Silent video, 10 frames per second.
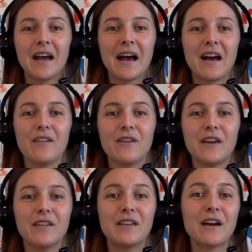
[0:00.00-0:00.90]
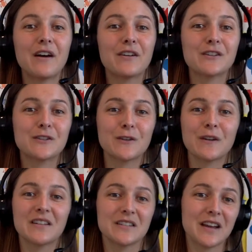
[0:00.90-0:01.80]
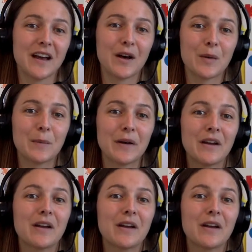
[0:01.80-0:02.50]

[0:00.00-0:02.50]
having the other students to help